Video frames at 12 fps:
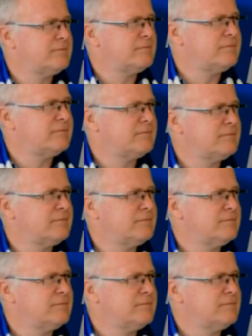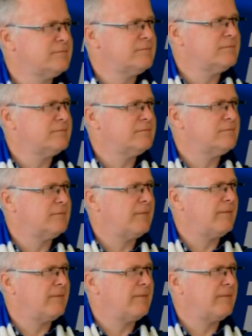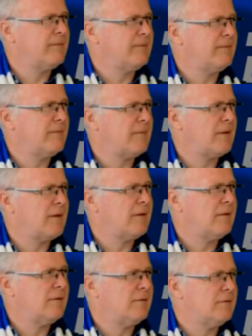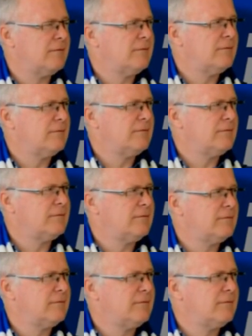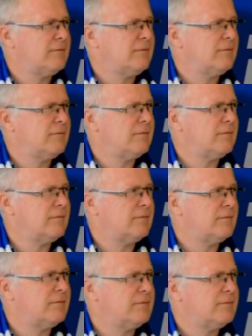(not speaking)